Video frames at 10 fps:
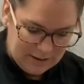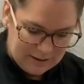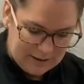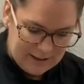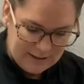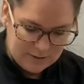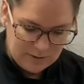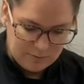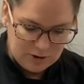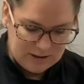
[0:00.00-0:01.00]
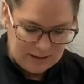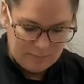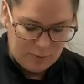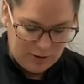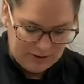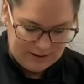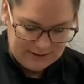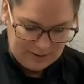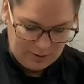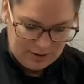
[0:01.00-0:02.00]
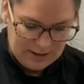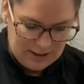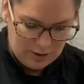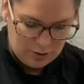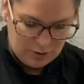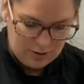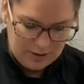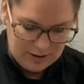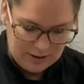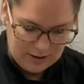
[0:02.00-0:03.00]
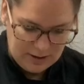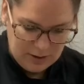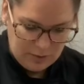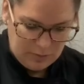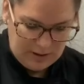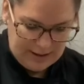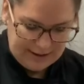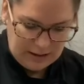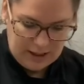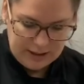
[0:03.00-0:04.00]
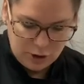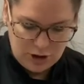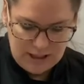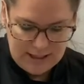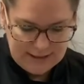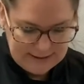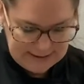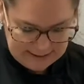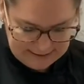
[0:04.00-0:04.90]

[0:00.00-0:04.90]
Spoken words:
Okay, so I'm just gonna put this on here. I like a lot of cheese.